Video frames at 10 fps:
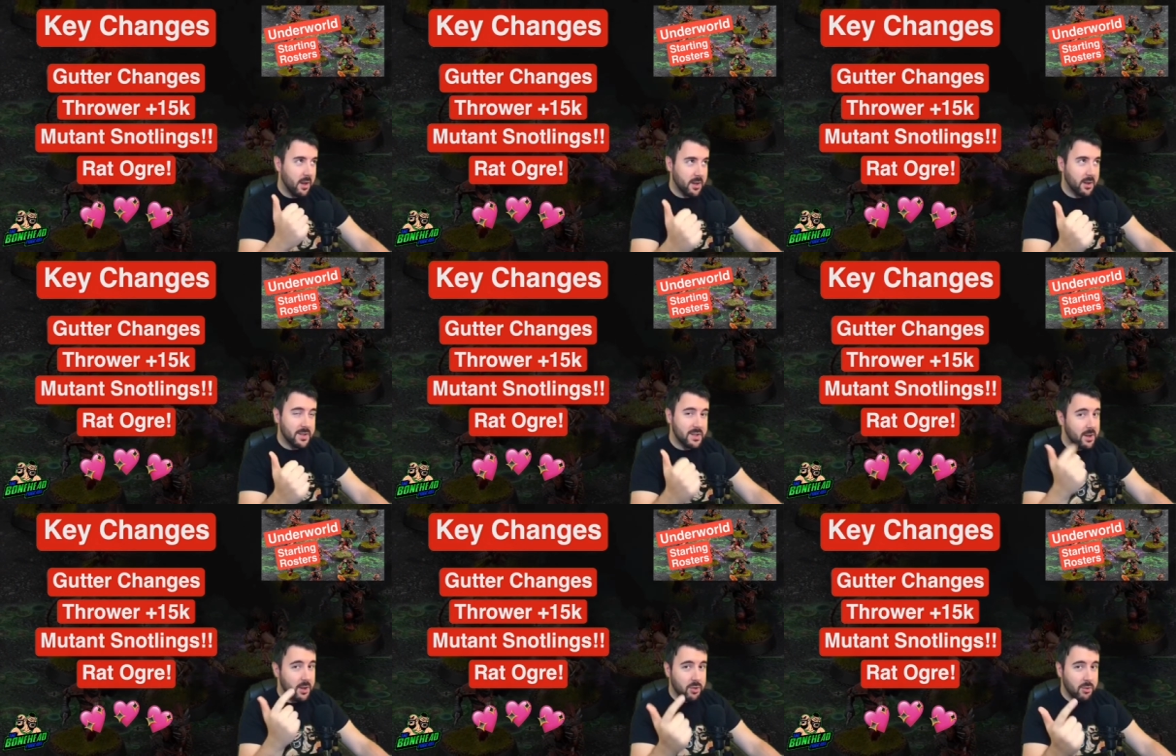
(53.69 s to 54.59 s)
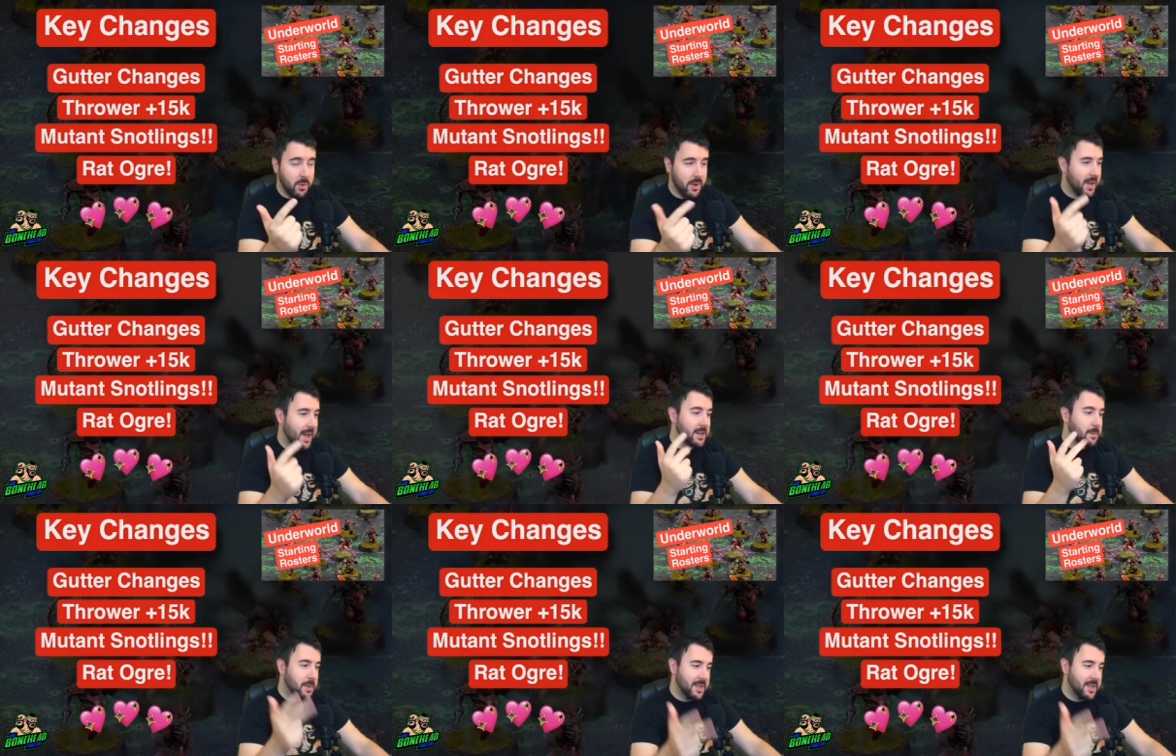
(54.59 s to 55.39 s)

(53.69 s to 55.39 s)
a Gutter, a Thrower, and a